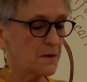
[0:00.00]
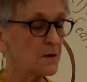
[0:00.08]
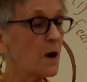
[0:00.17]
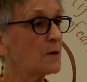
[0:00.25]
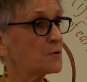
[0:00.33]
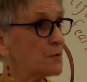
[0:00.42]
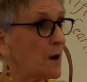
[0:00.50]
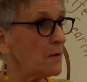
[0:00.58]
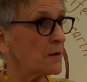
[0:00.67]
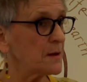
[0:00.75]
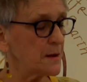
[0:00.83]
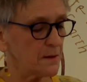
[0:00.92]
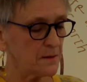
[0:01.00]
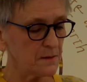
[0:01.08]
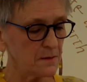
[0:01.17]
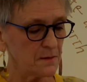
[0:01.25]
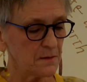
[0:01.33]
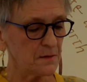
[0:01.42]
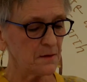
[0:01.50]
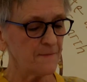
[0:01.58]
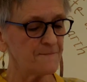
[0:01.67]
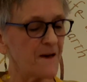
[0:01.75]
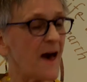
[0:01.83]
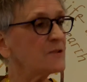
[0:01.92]
Contrarily,
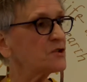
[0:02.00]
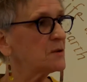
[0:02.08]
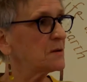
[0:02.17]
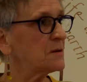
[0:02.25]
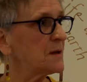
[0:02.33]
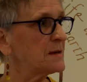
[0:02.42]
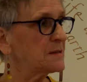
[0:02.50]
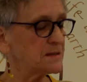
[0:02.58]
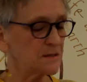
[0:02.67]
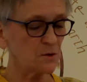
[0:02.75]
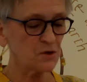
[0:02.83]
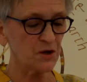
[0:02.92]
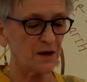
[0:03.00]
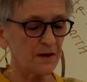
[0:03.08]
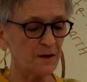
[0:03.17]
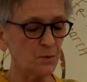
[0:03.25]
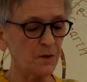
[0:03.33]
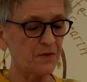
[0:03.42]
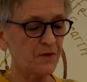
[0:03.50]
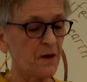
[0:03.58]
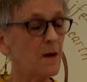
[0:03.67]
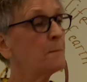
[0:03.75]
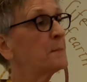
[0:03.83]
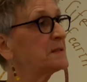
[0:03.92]
fashion is associated with
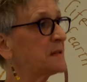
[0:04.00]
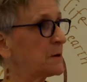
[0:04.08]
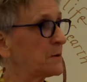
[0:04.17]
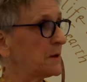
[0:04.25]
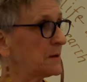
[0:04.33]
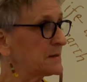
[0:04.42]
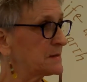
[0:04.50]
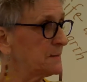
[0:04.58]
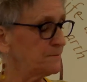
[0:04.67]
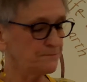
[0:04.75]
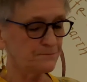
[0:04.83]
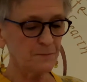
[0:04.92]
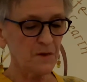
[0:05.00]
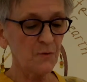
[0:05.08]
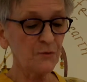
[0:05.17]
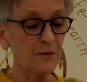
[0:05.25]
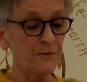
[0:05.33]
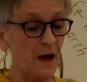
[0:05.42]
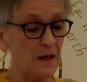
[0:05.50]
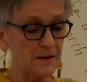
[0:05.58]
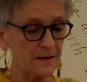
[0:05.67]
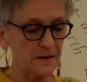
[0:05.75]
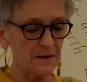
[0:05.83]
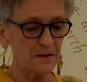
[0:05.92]
materialism,
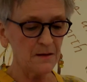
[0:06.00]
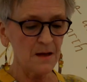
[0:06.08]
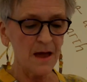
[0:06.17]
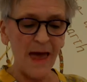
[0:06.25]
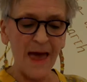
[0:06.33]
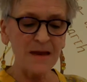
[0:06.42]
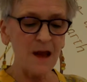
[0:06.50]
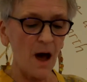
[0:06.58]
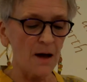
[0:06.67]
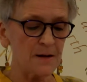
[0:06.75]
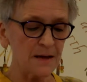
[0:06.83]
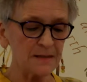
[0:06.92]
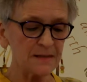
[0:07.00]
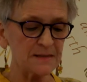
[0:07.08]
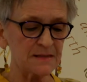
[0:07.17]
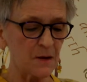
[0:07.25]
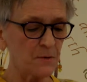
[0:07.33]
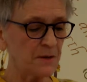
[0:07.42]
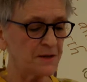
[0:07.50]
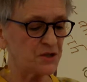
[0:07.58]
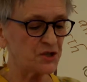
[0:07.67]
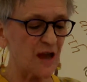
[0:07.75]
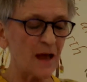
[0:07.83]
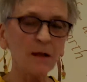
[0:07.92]
frivolity, and unnecessarily
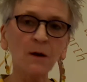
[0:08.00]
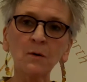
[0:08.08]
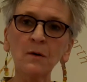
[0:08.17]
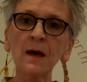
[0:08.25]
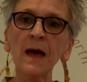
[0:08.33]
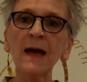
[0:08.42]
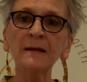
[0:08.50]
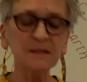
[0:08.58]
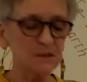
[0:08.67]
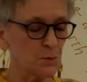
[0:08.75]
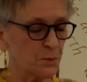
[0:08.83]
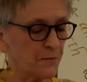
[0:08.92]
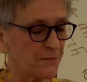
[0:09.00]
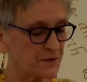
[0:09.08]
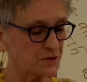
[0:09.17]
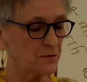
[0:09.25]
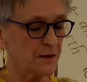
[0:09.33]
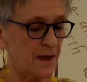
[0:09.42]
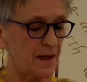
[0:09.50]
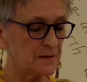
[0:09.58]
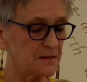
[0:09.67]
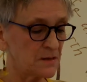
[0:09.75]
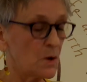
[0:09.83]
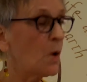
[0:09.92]
shallow and superficial
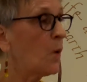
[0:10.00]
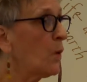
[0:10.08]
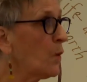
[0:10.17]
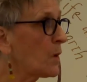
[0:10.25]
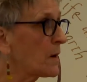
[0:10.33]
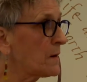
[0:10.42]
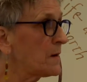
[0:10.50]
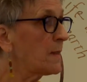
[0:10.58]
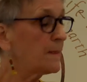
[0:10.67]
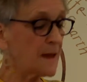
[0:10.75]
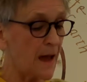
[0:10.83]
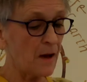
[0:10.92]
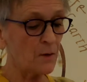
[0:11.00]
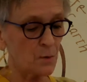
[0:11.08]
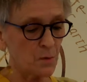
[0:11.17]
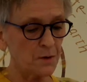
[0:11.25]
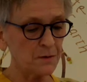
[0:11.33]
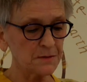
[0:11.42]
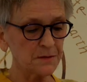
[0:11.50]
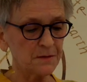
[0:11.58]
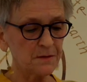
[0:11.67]
gains, or the outer world.